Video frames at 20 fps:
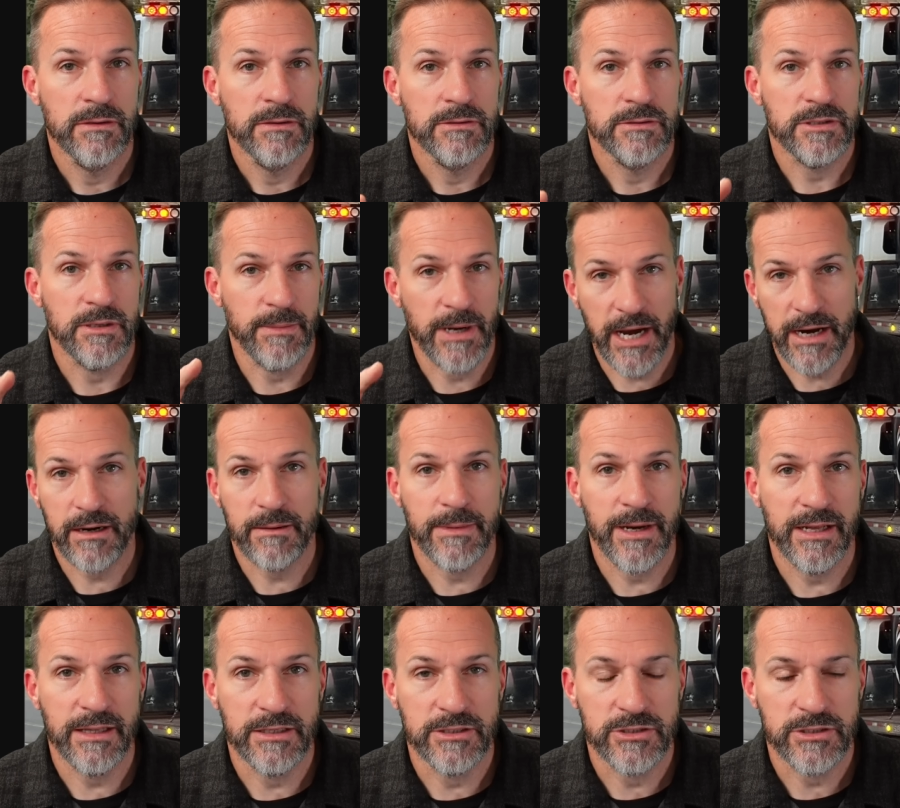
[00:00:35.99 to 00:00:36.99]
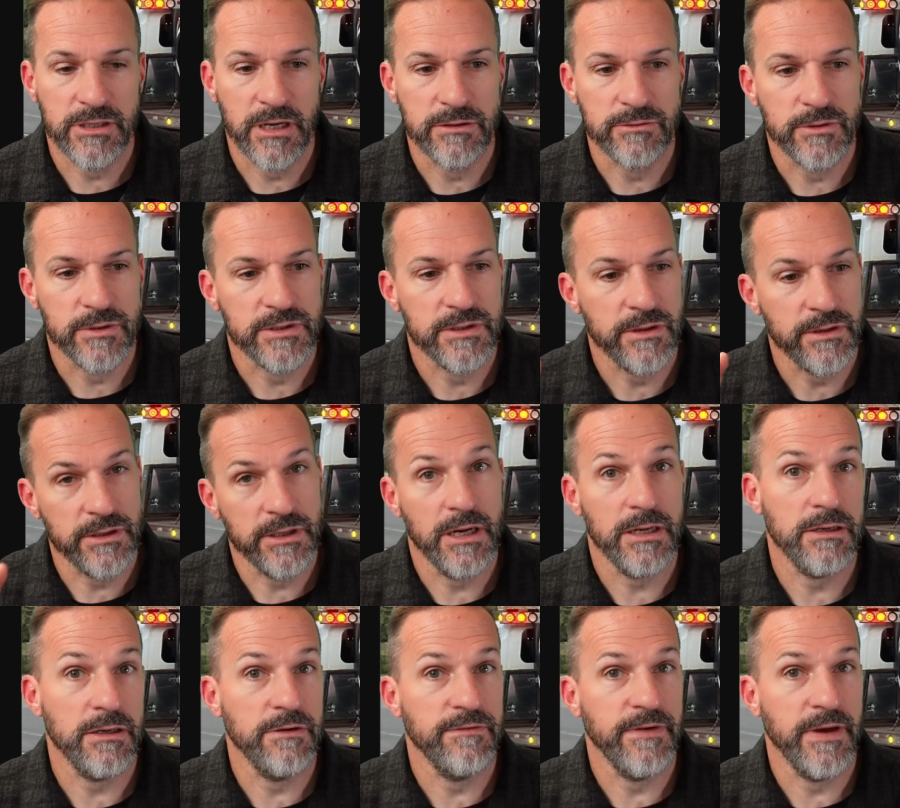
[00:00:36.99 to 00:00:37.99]
some higher mileage Tundras. So they're
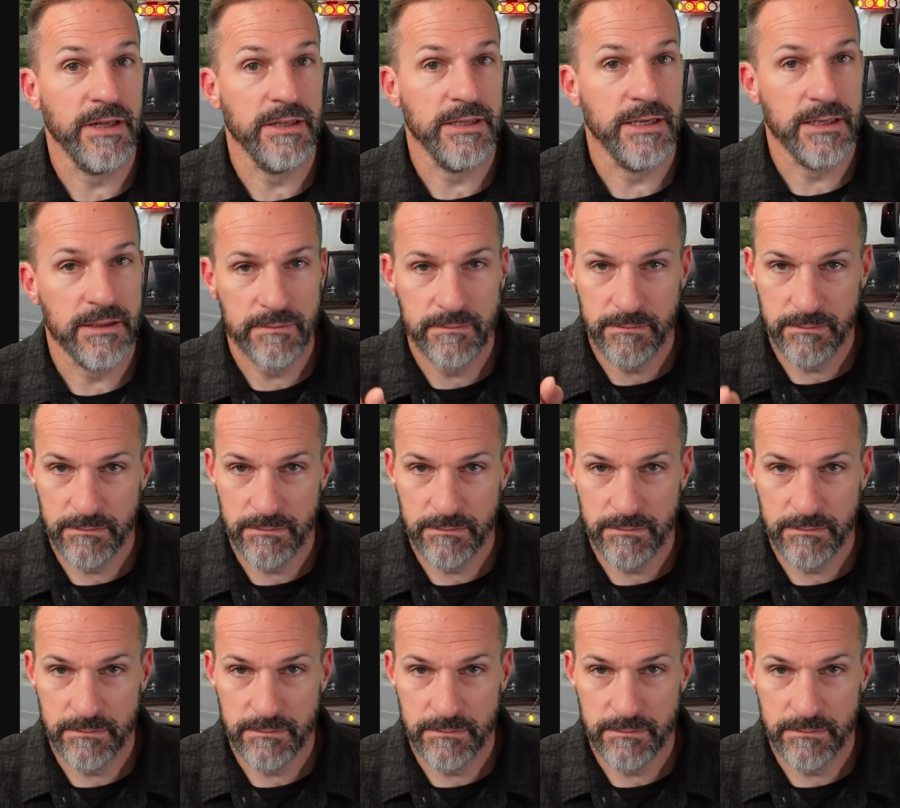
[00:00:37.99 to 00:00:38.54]
not all failing.